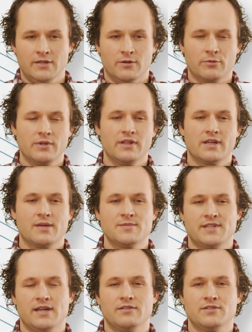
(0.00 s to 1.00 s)
Well, really it comes
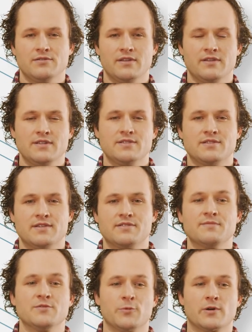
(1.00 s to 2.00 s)
down to that these
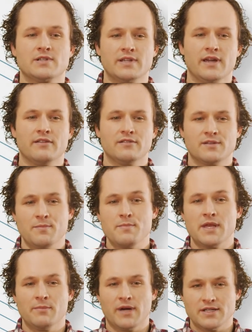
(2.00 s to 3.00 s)
systems work together to
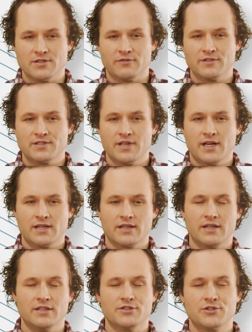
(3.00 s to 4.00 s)
minimize overstock
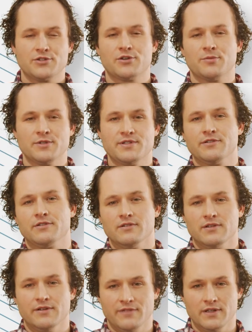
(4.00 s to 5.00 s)
and ensure
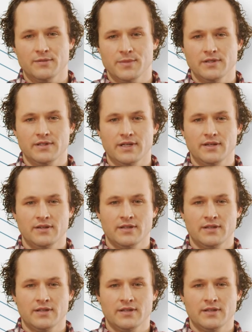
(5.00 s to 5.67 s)
material availability.